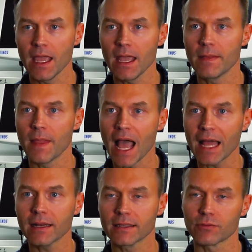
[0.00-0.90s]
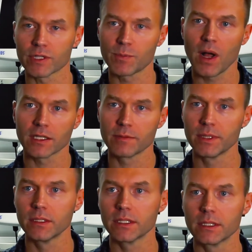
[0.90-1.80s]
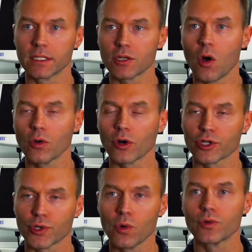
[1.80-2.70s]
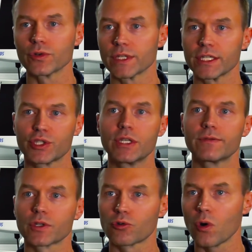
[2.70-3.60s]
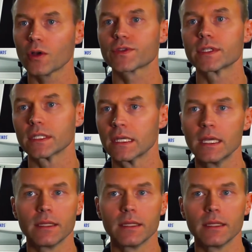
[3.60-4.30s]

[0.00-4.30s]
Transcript: And that is a responsibility that's on our shoulders as chiefs across the